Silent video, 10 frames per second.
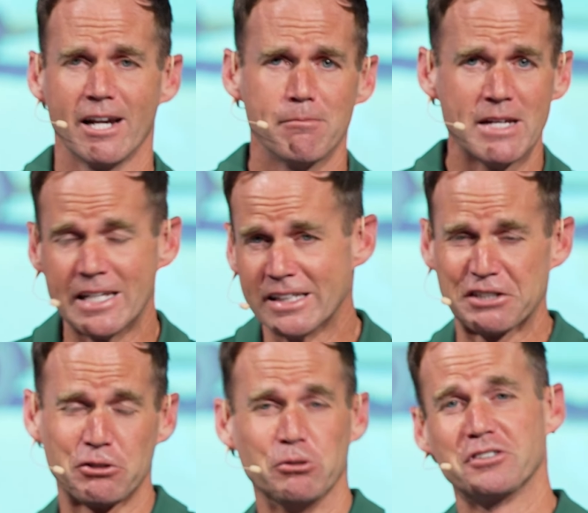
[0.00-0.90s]
And I'm eating
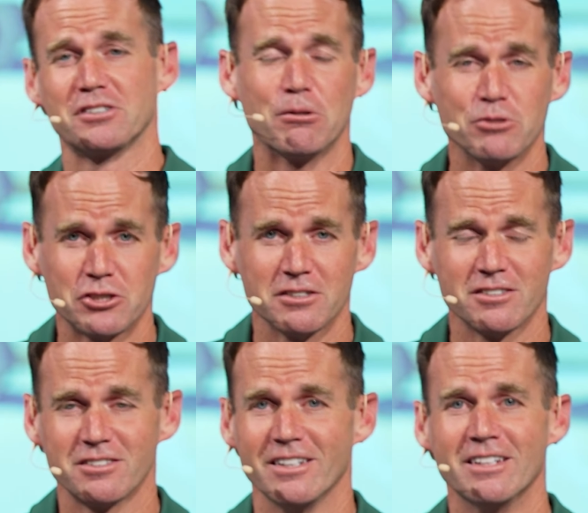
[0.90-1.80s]
like tuna
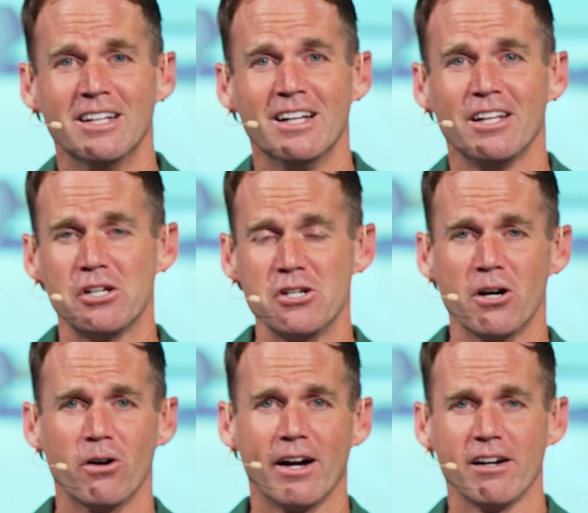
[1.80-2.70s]
sandwiches. And, you
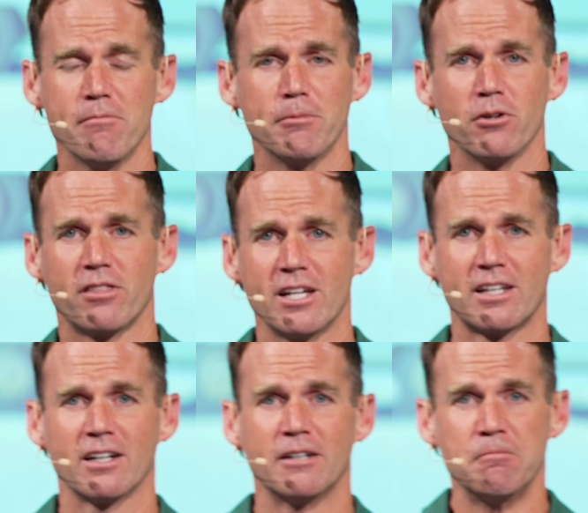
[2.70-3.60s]
know, I, I remember
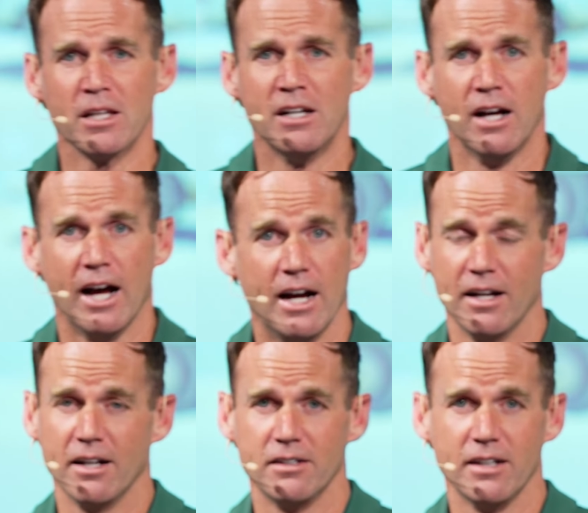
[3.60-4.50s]
thinking,
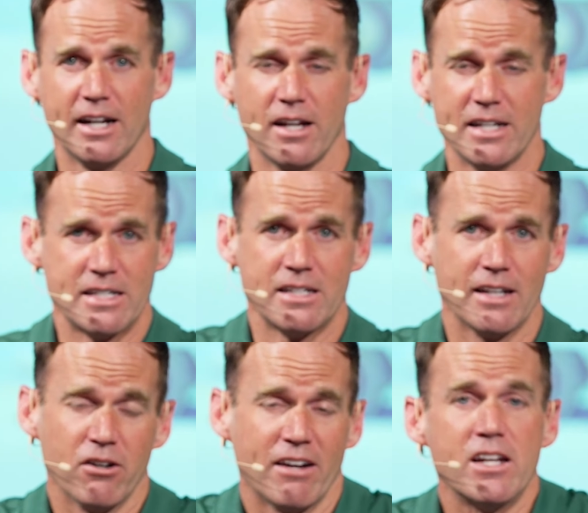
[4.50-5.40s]
uh, I, I,
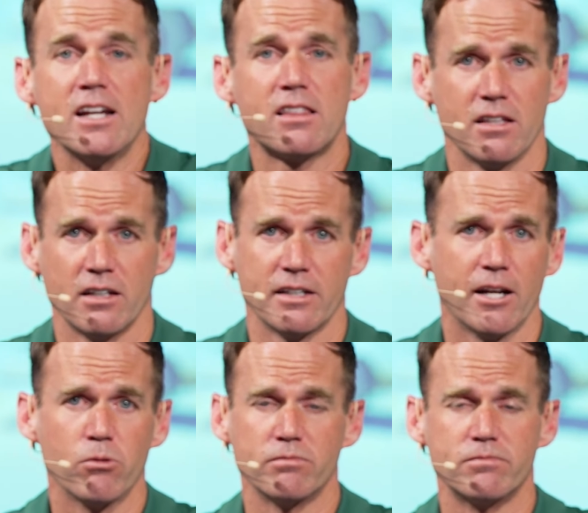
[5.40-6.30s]
need, I don't have anything.
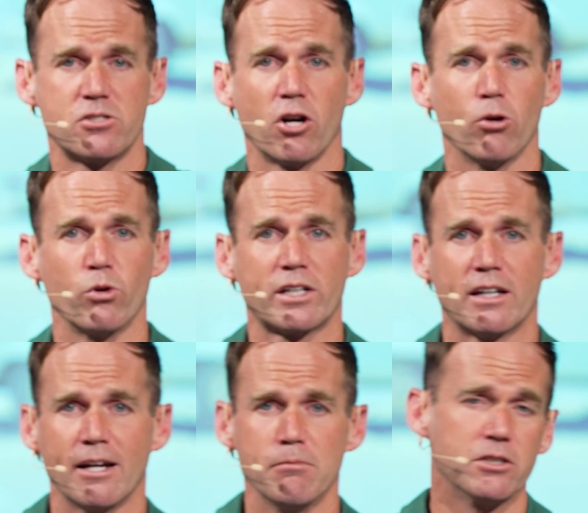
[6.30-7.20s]
And I would start
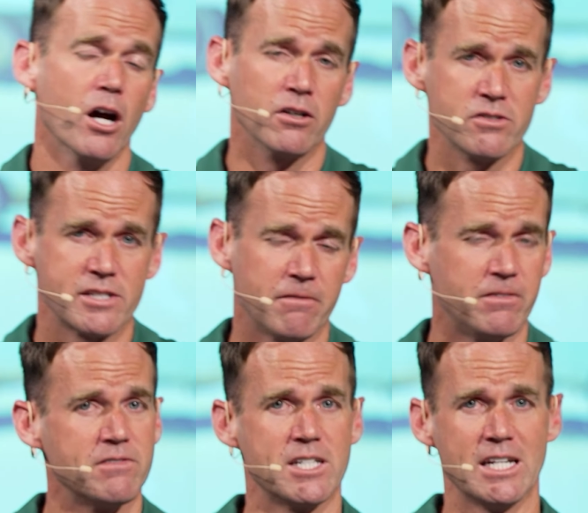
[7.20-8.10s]
working at McDonald's at
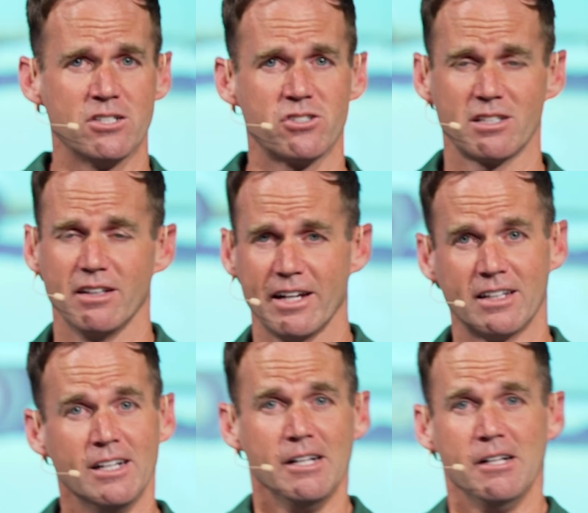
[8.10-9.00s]
15 just to
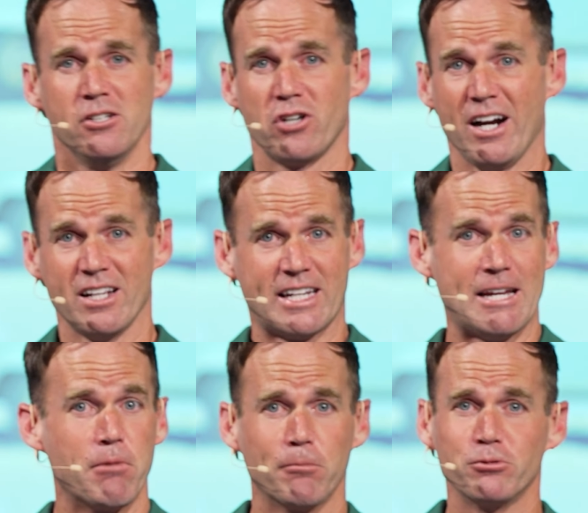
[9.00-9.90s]
like try to
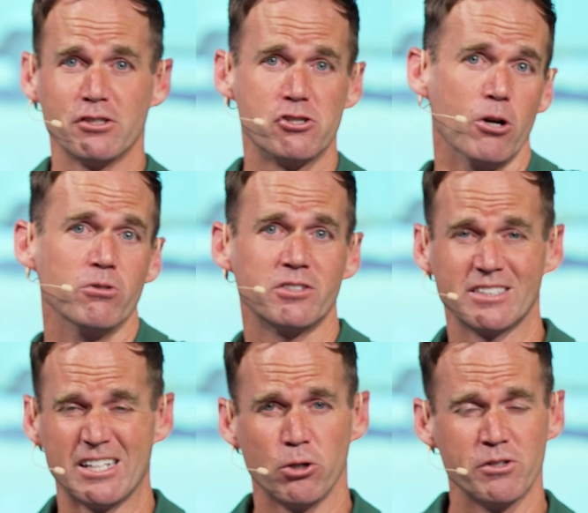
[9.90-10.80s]
keep up with the
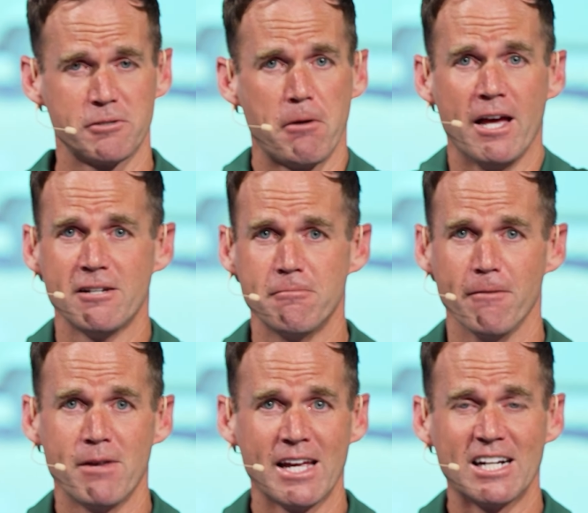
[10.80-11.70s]
Joneses. I know it's petty,
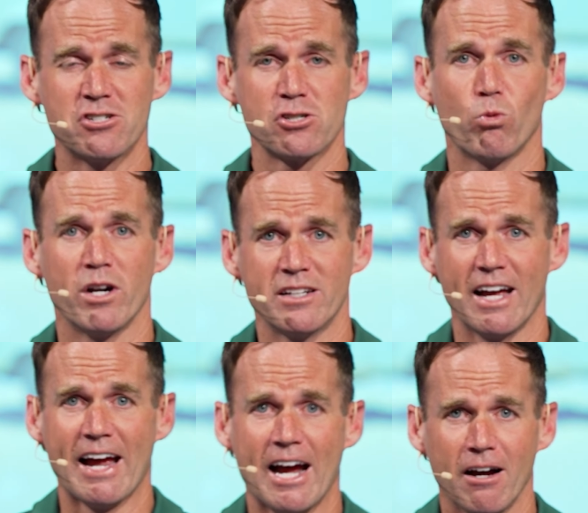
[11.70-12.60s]
but man, I just wanted
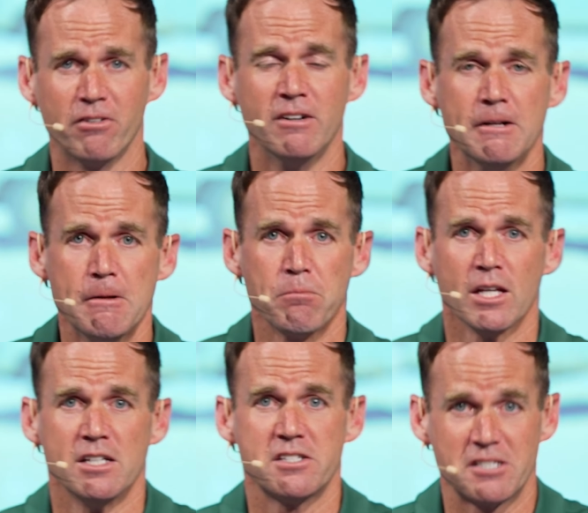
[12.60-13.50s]
to have
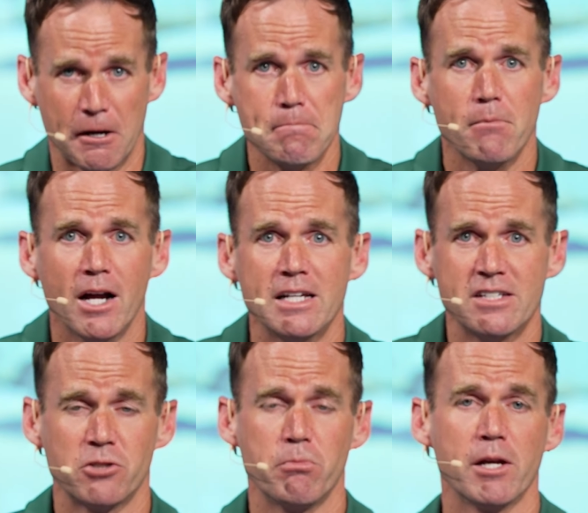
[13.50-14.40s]
some money
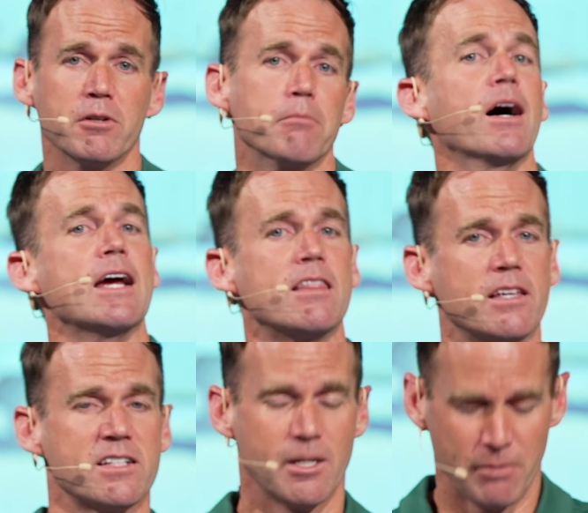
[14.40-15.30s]
to be able to buy
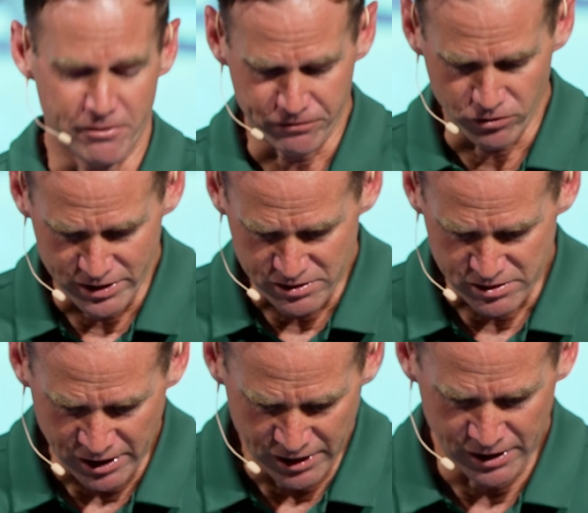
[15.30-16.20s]
things that my
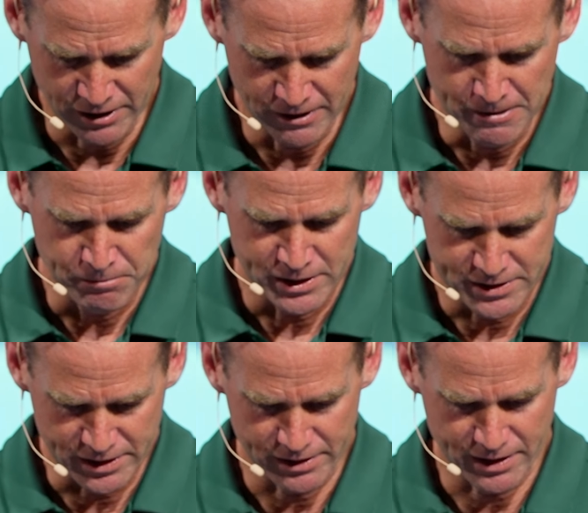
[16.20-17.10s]
friends
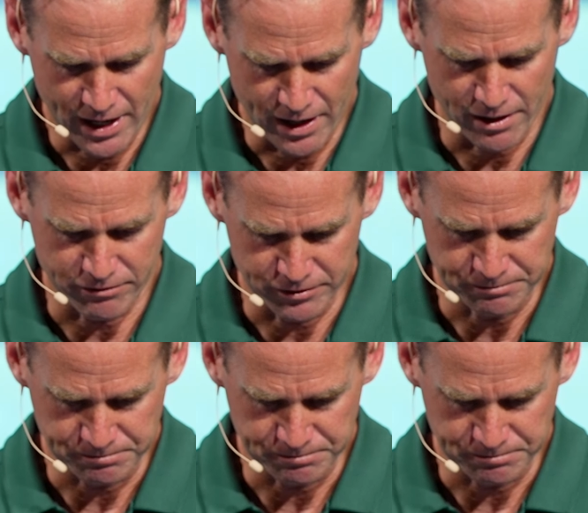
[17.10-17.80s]
didn't have.